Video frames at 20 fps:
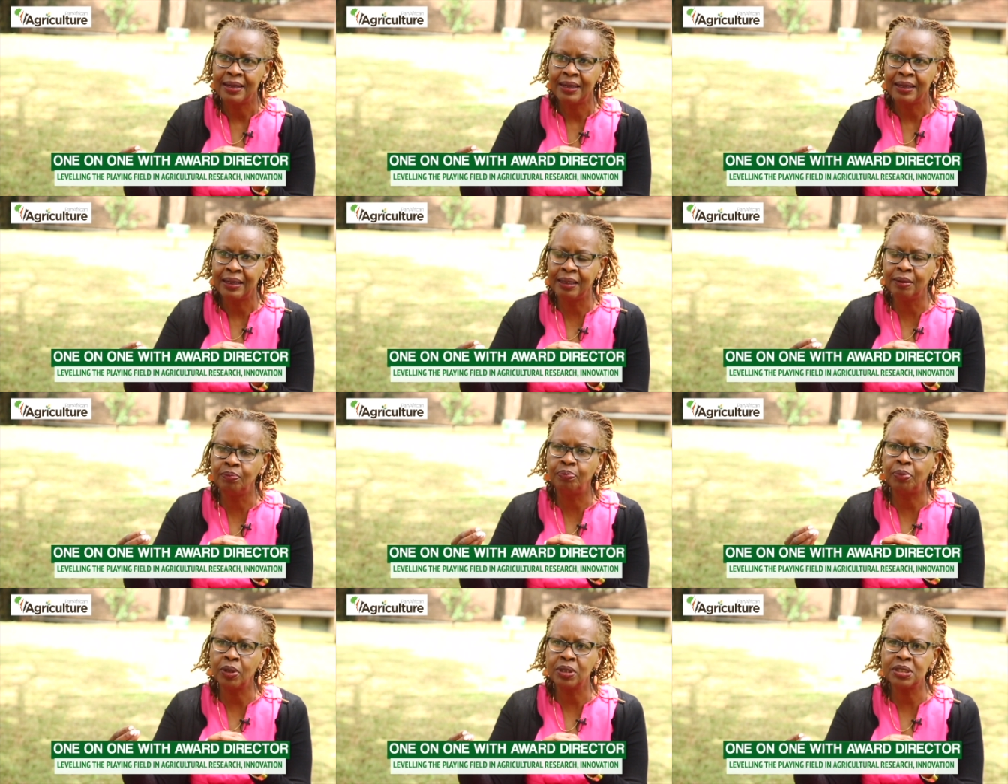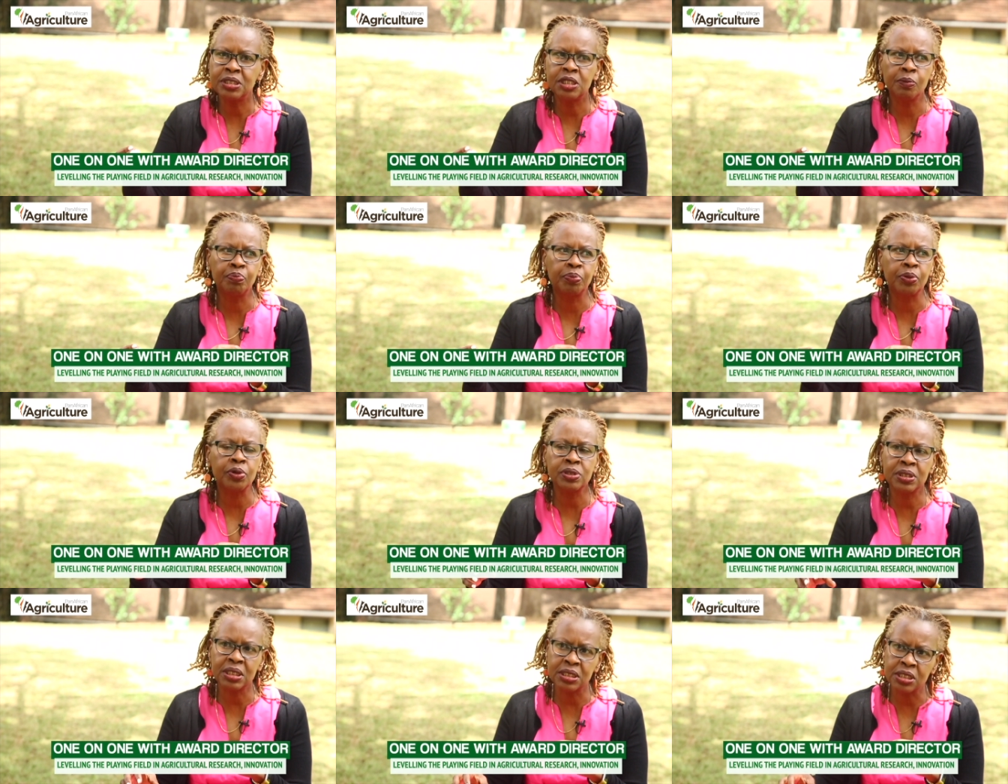in policy
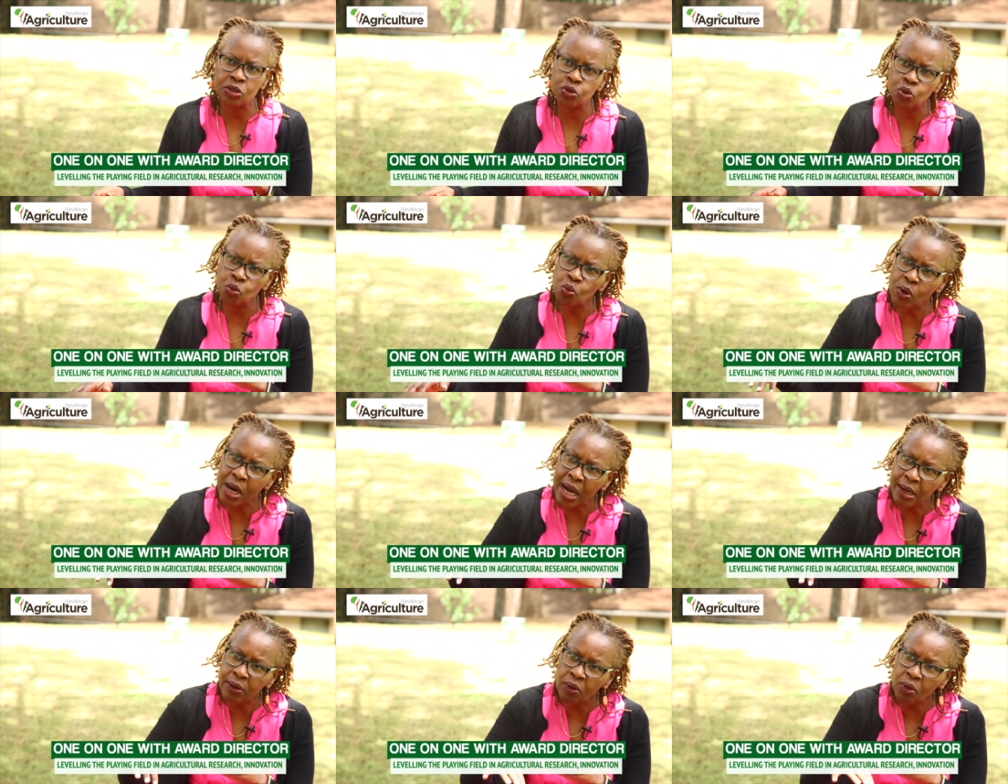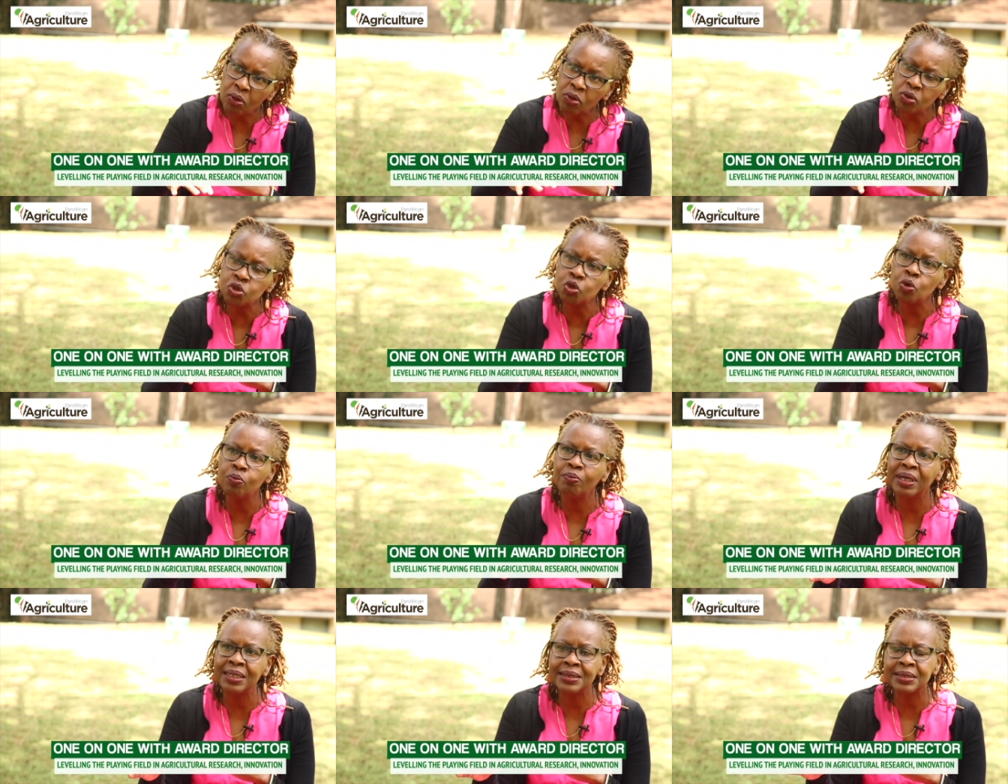processes who can also
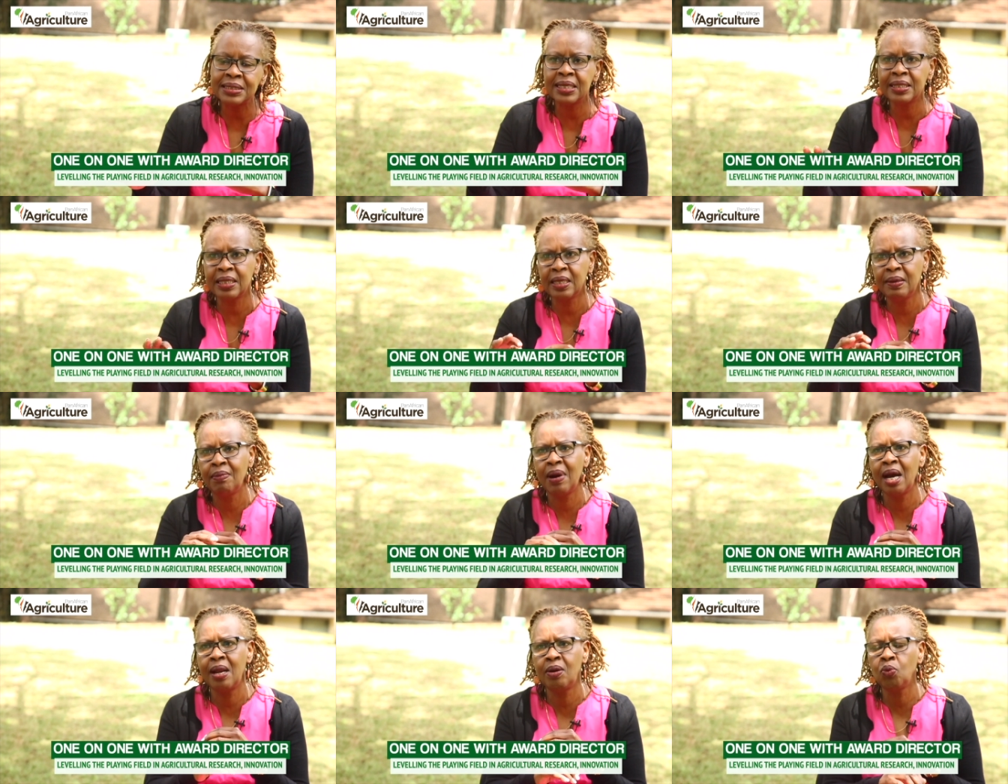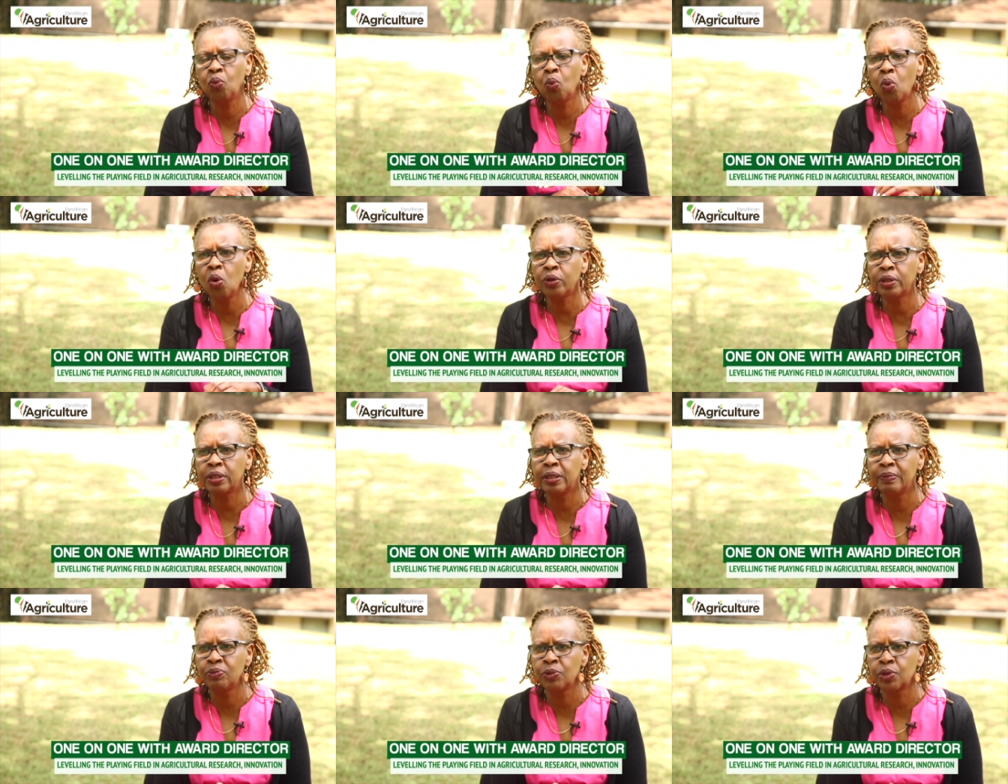mentor them and walk
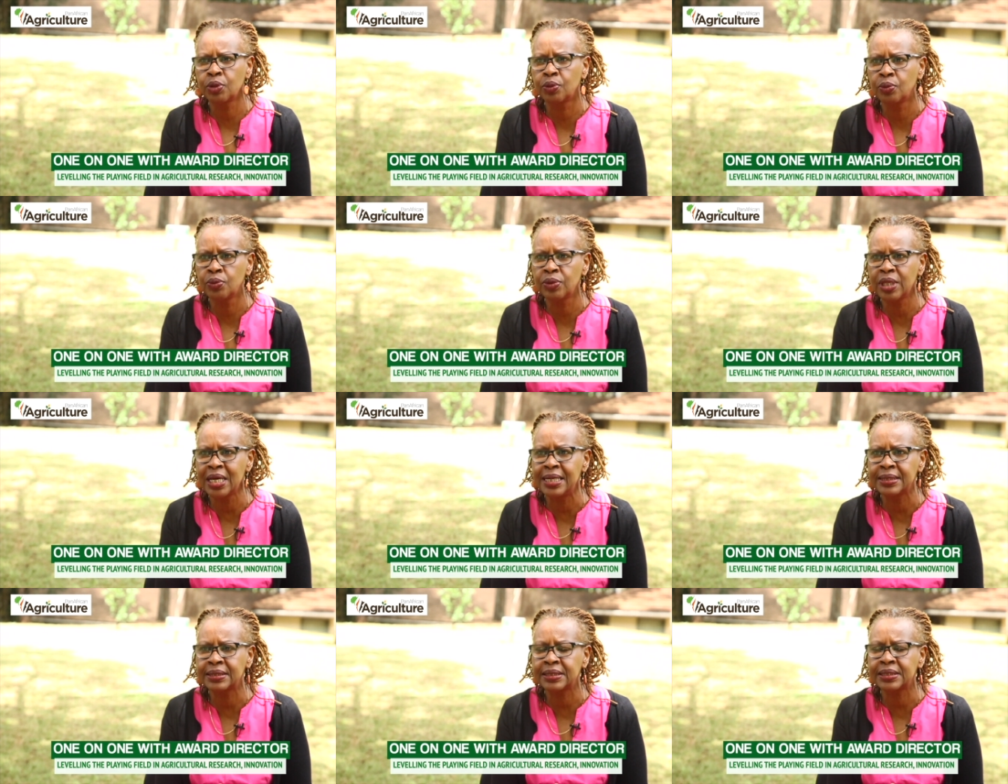through that.